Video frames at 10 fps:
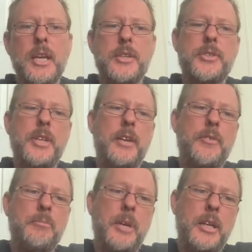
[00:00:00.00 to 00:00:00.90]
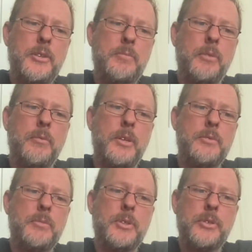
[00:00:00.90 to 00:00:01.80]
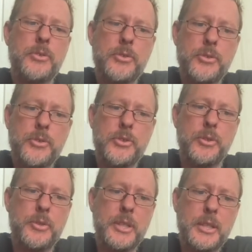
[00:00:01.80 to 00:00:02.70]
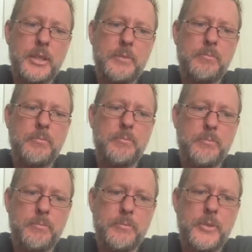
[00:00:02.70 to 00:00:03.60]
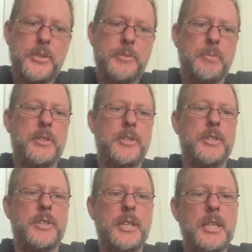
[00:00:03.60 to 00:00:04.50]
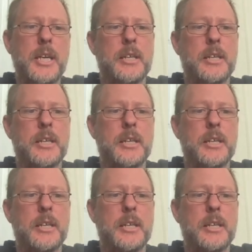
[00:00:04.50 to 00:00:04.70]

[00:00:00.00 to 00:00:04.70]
instead of the management regimen suiting this species here.